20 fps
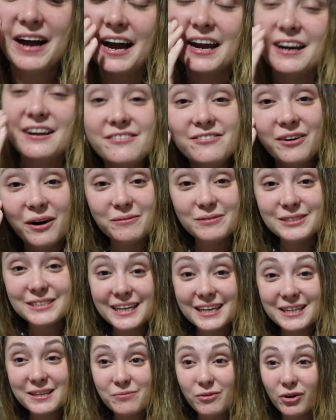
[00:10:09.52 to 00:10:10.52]
kind of
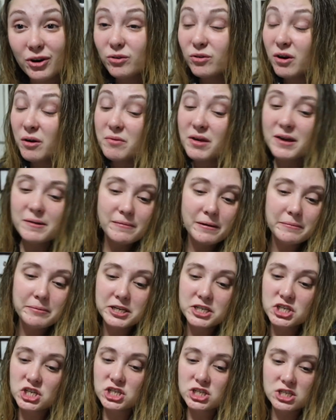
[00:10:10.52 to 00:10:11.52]
almost at the point where I'm like,
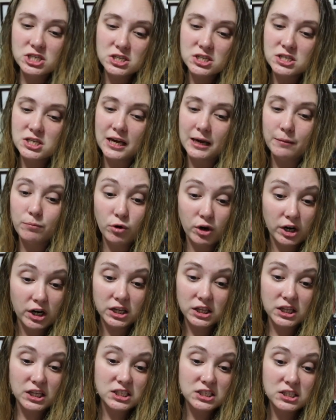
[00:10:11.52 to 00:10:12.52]
maybe I should just keep
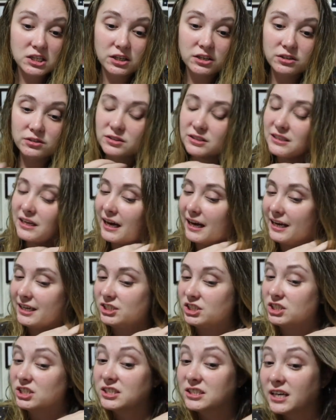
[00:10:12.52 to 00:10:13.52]
wearing these clothes
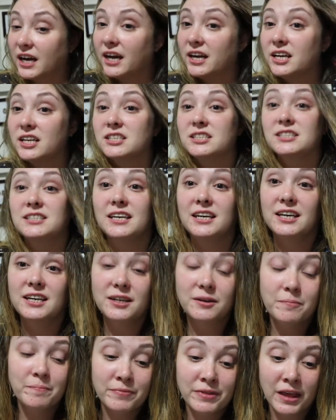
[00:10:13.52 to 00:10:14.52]
and just kind of
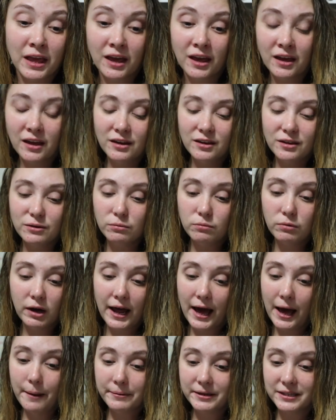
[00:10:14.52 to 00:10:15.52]
see
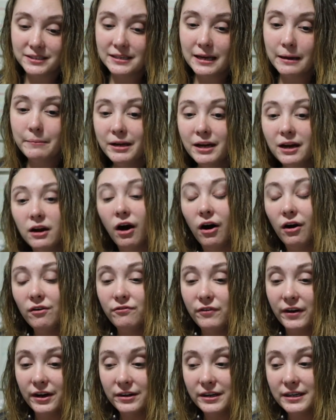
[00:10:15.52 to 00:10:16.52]
what happens. I mean, in all
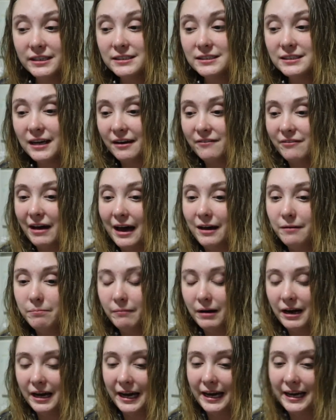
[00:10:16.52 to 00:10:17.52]
fairness, I've had
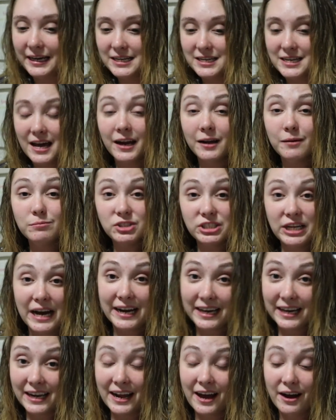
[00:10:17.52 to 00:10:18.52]
my denim
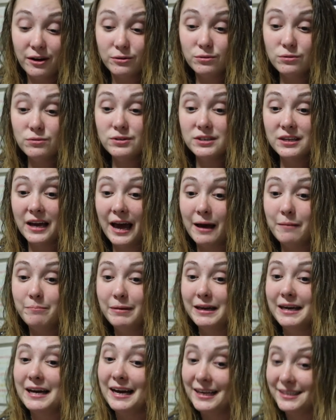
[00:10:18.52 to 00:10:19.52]
jacket out, and
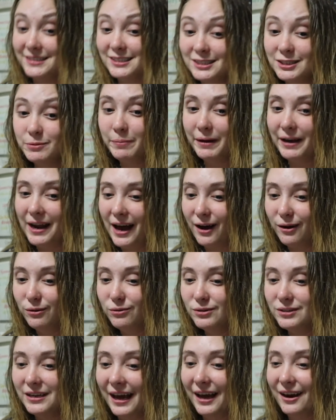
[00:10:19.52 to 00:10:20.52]
because it's been
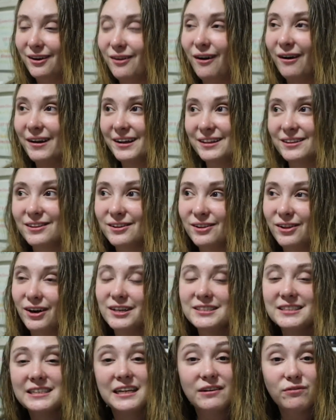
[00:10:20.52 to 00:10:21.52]
out and not in the
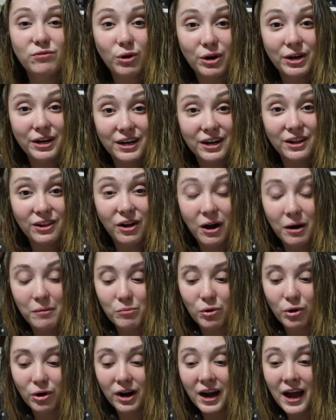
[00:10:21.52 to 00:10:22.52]
closet, I've worn it a lot
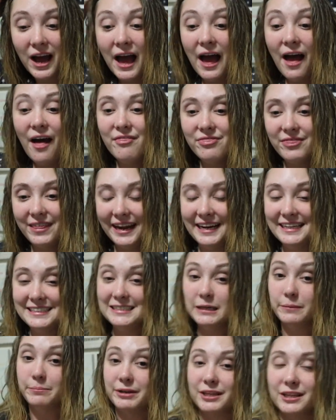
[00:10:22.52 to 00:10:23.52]
more than I
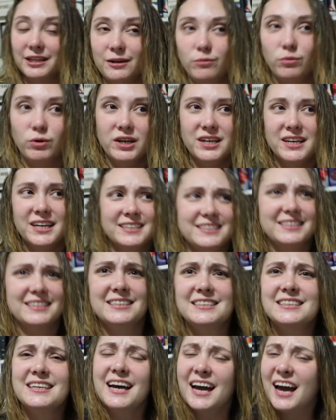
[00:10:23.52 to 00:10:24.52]
typically would, because
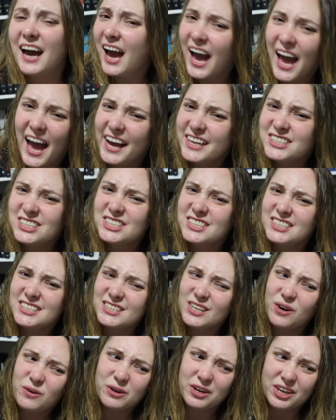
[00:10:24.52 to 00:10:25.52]
it's just
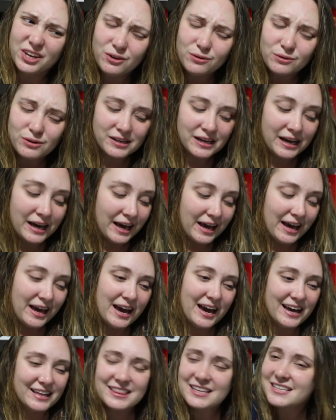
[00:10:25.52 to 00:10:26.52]
so cute
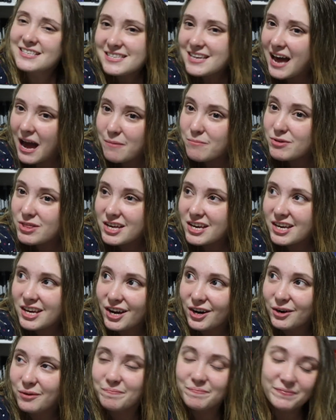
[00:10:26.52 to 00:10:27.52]
at this time of the
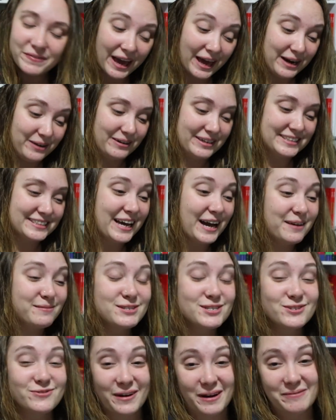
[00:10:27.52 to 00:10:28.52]
year. Anyways, I'm
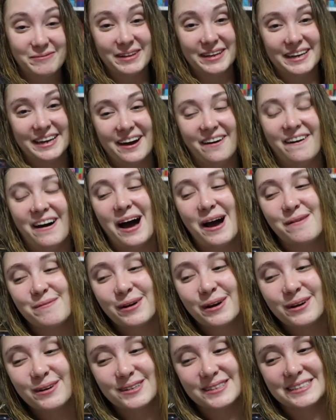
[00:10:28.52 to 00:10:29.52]
just rambling now. I'm
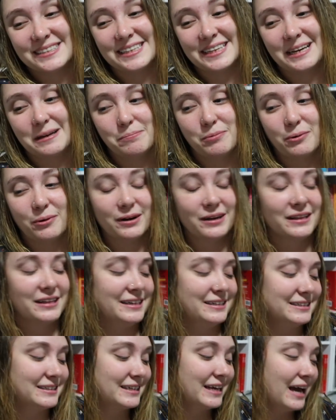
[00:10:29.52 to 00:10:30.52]
gonna go to sleep, or at
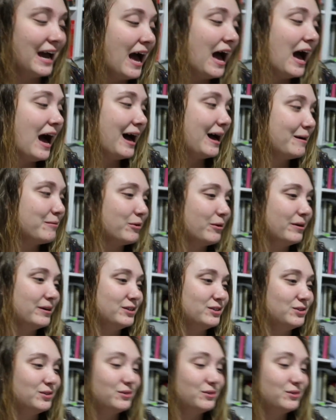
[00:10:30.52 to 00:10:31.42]
least I'm going